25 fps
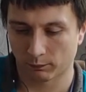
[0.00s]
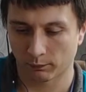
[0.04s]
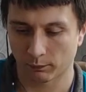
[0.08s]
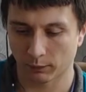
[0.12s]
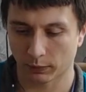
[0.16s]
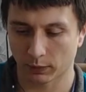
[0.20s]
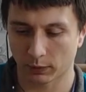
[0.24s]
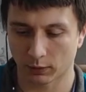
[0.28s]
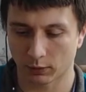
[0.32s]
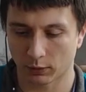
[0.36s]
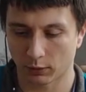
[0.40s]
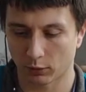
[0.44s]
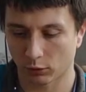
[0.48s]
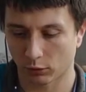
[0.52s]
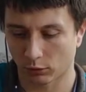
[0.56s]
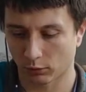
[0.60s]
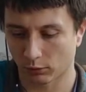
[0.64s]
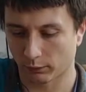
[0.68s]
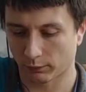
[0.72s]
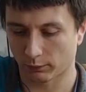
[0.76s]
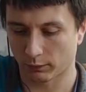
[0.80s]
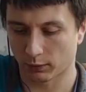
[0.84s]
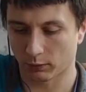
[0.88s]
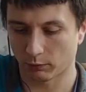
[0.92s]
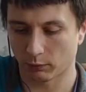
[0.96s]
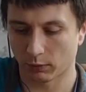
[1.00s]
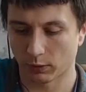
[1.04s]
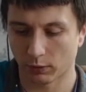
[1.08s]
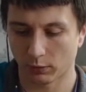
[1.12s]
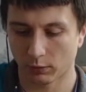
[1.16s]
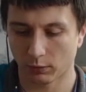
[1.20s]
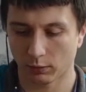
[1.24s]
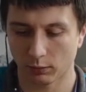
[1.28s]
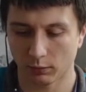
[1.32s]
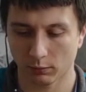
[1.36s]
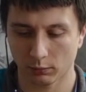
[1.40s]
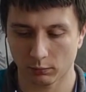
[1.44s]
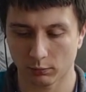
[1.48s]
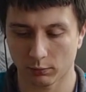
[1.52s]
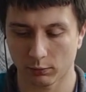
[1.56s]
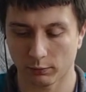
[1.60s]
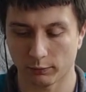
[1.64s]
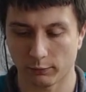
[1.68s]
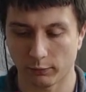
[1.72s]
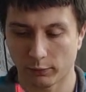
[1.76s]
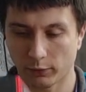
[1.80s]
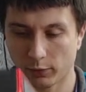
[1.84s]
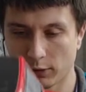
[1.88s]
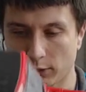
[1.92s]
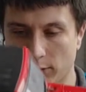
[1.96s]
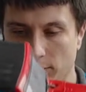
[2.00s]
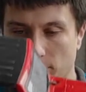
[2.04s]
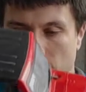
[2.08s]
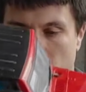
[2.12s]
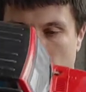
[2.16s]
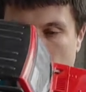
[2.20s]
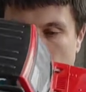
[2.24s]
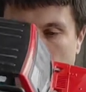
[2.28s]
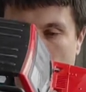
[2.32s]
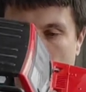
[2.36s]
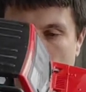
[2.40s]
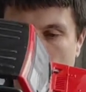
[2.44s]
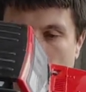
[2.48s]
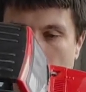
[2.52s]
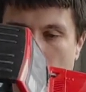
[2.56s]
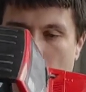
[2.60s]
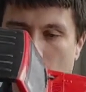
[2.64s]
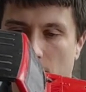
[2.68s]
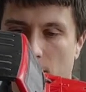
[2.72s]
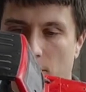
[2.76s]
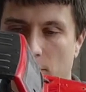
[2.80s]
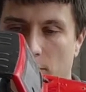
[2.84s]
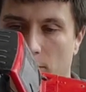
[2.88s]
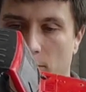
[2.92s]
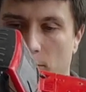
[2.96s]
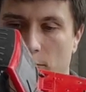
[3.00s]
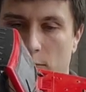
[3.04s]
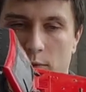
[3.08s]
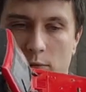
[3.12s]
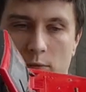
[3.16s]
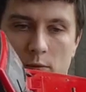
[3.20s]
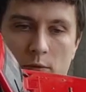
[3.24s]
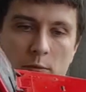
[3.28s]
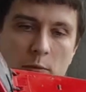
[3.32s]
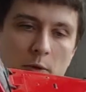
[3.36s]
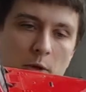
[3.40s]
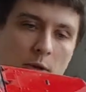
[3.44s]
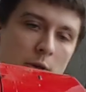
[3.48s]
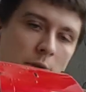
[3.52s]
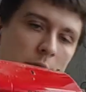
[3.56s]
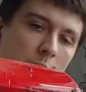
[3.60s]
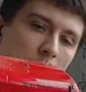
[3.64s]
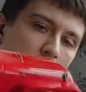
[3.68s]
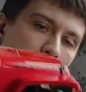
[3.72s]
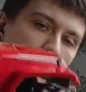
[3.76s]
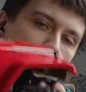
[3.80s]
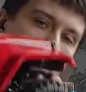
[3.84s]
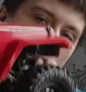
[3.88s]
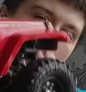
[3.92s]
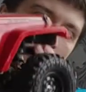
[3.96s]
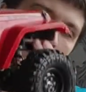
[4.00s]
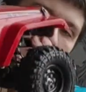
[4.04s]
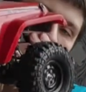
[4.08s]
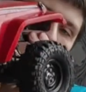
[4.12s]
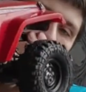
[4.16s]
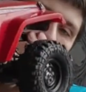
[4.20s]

position of the body of the frame. So it will be like this.